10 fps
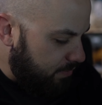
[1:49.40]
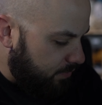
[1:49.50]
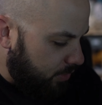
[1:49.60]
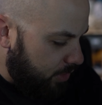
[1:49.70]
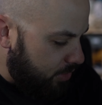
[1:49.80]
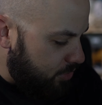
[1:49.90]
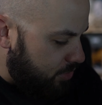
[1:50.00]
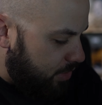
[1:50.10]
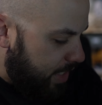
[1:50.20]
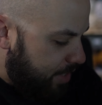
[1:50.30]

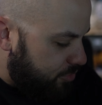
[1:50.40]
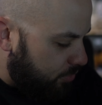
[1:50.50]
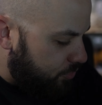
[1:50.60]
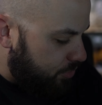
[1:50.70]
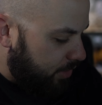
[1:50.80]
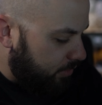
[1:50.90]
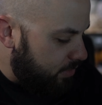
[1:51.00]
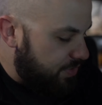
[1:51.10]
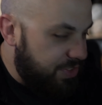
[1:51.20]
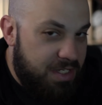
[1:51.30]
footage, theatrical
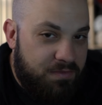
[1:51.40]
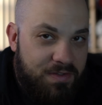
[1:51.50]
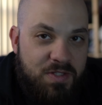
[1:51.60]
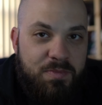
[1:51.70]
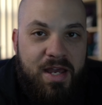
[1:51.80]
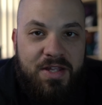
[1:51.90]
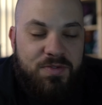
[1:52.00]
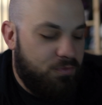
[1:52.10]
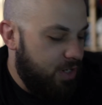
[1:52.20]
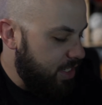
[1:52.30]
trailers, TV
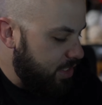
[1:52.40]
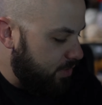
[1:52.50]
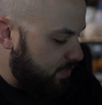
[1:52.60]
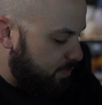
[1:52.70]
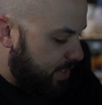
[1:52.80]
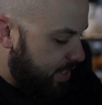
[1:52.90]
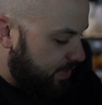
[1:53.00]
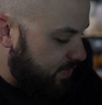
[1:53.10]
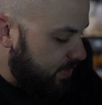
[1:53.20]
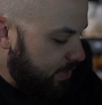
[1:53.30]
spots, radio spots,